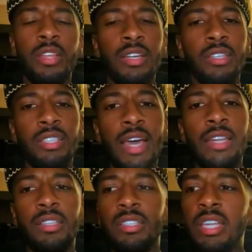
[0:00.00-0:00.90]
that
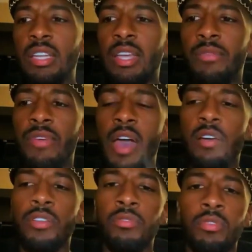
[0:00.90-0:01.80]
decided to take that
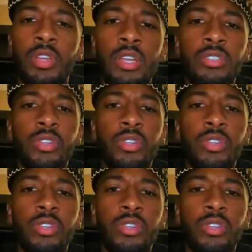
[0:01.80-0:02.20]
value